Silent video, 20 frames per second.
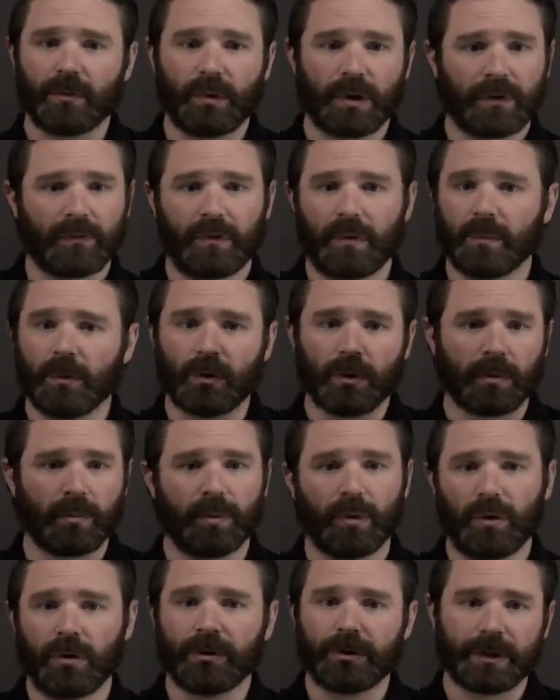one of them or
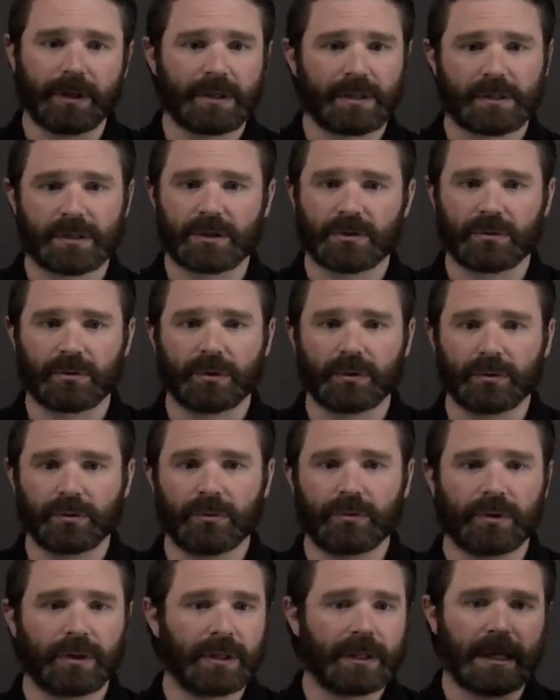both is
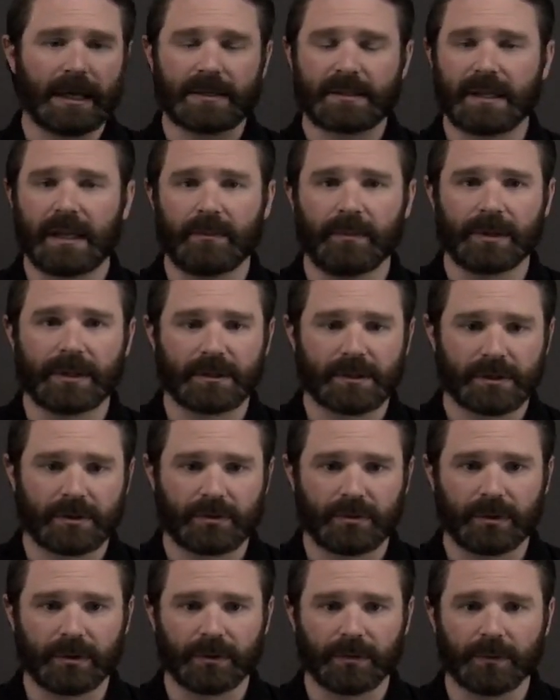true, then that statement is
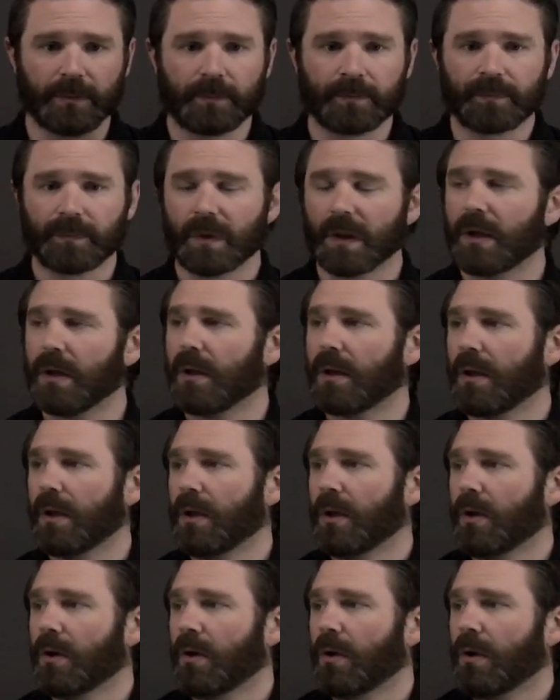true.
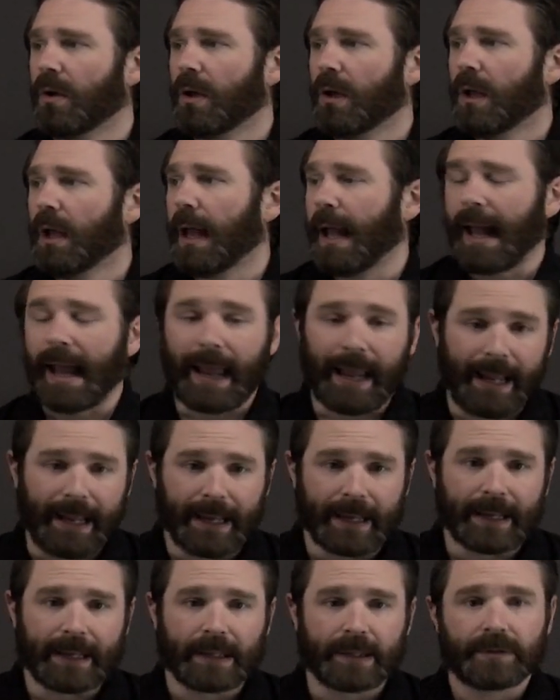
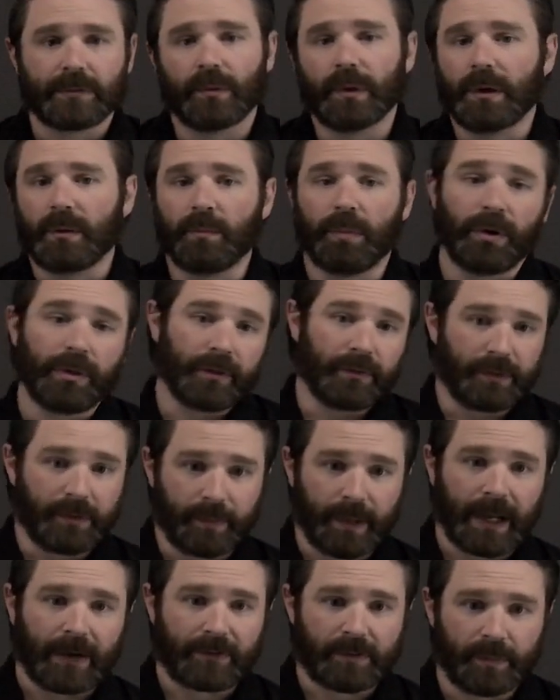And, well, both of them
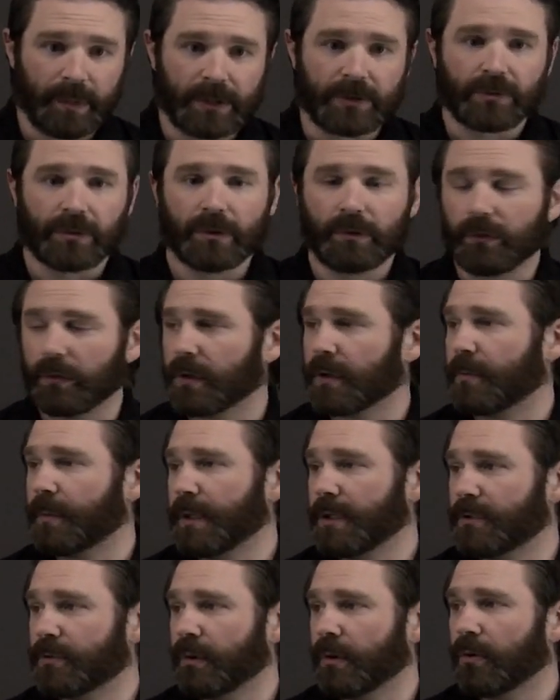have to be true for it to
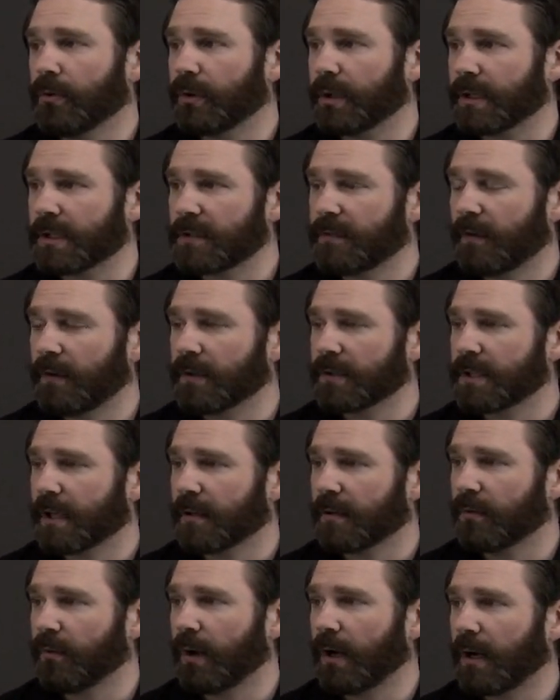be true, and it's false
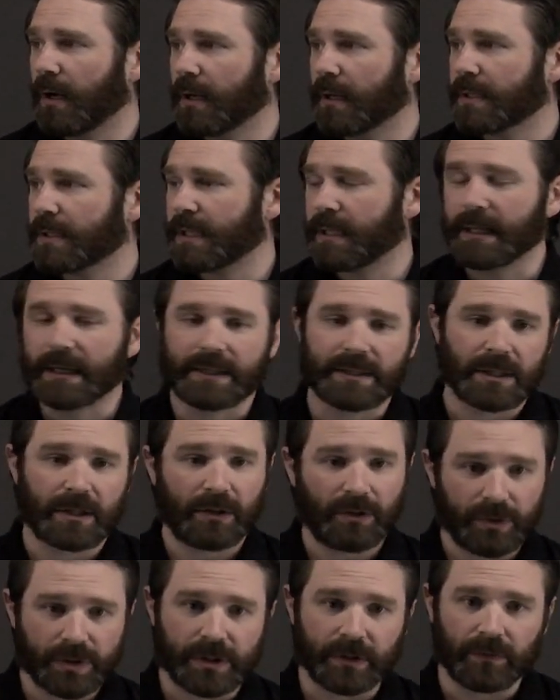otherwise. An
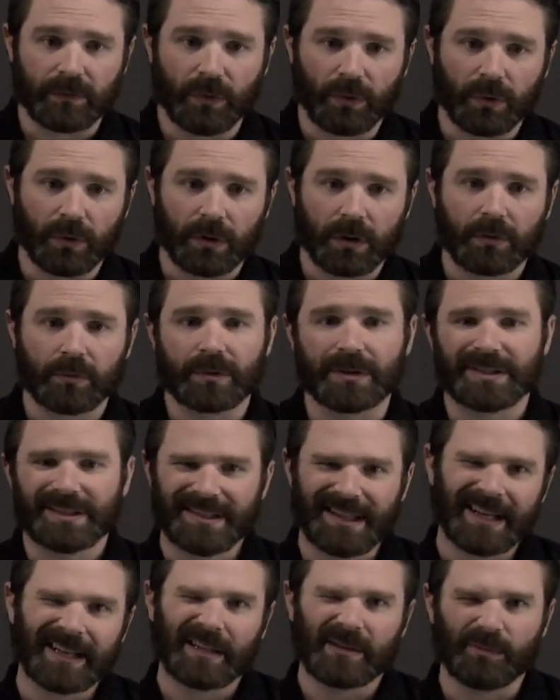exclusive or was
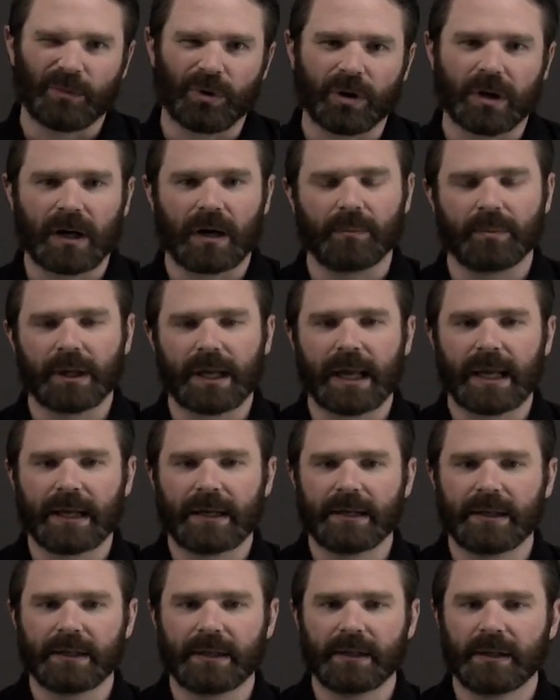slightly more
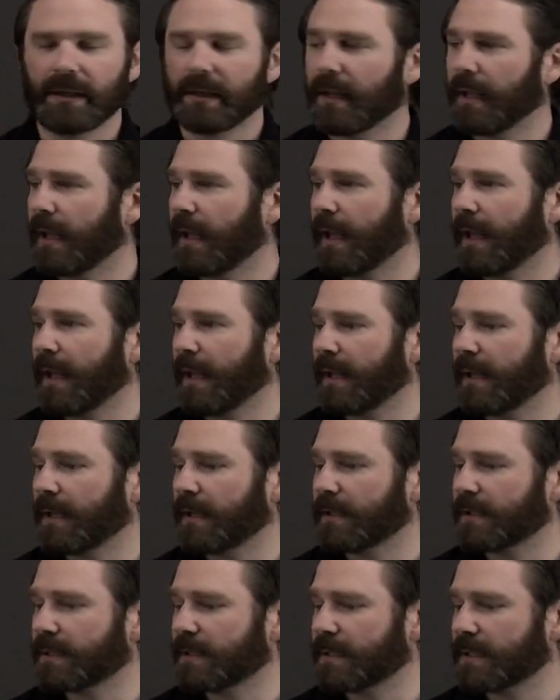complicated,
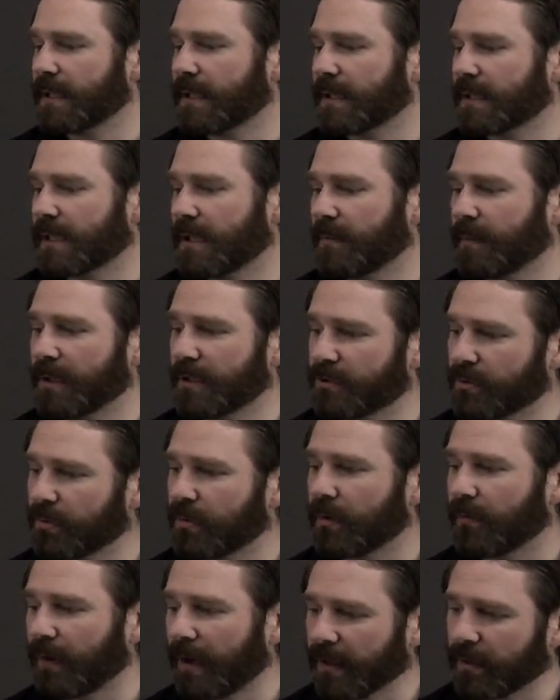and it's going to be
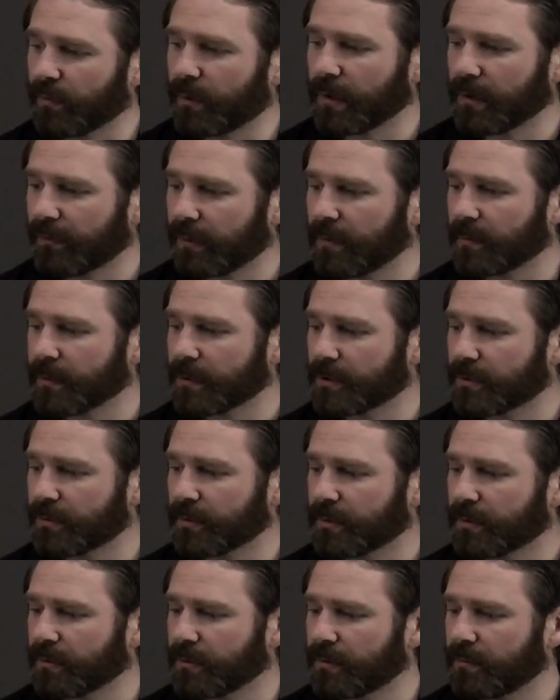true if either one of them are
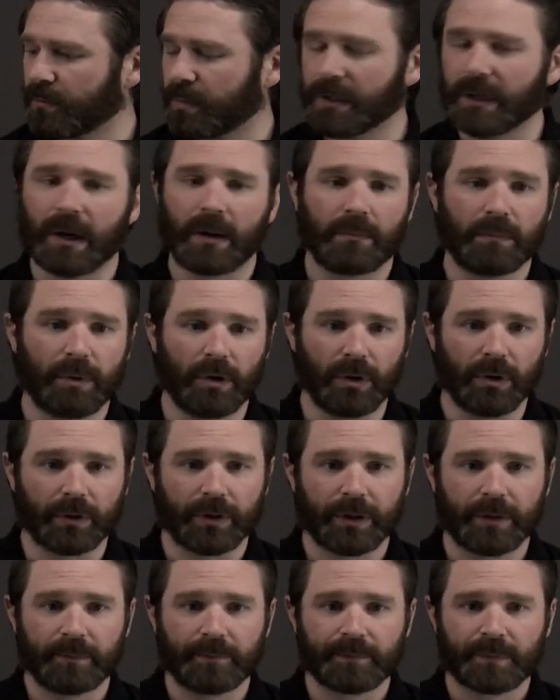true, but not both.